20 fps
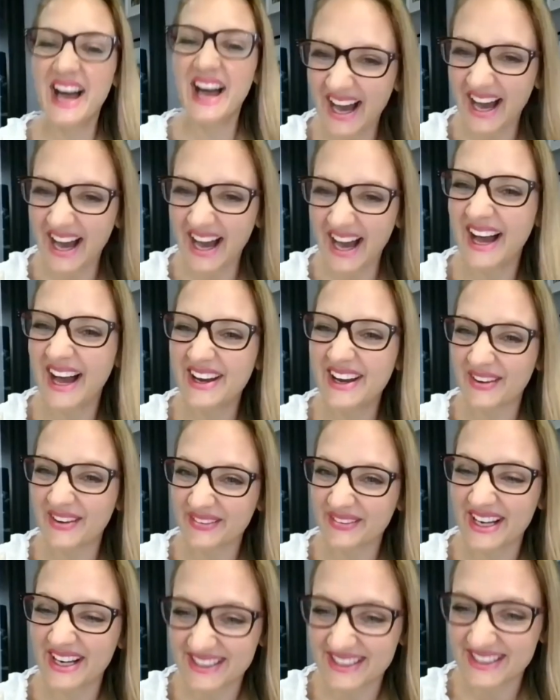I know,
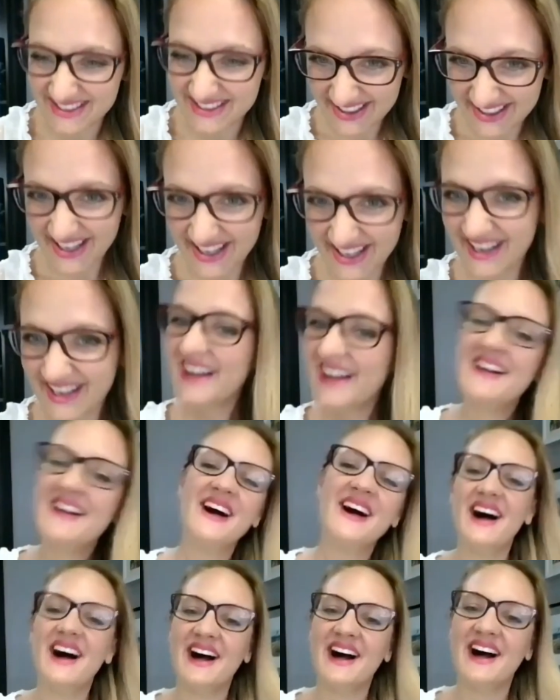right? Yes.
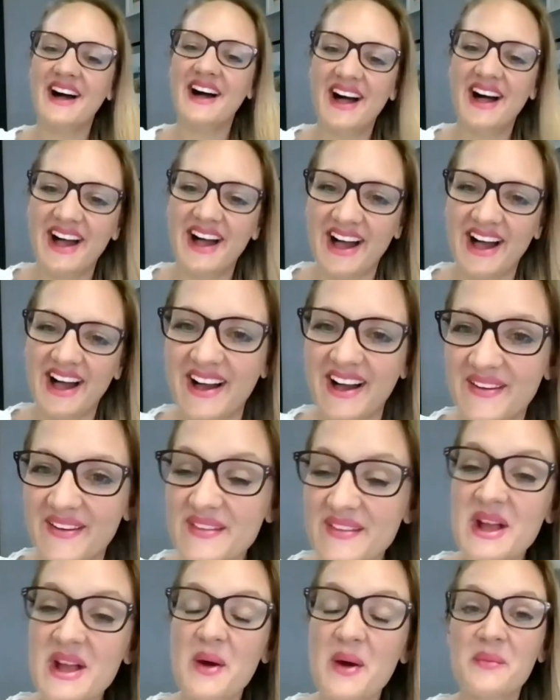
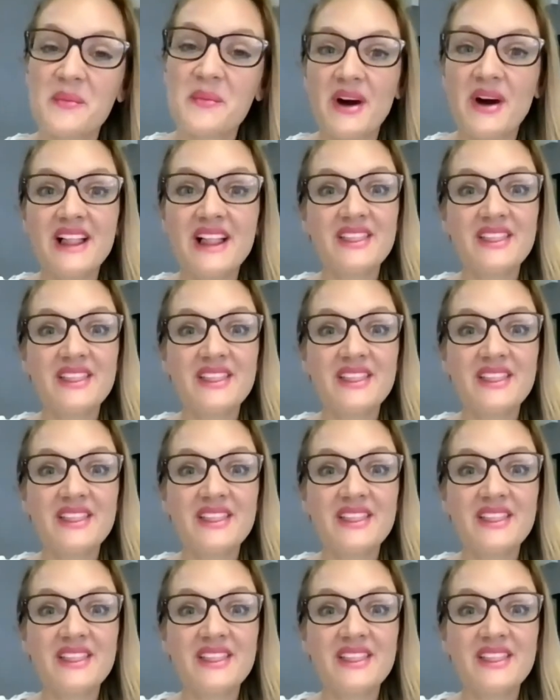Well,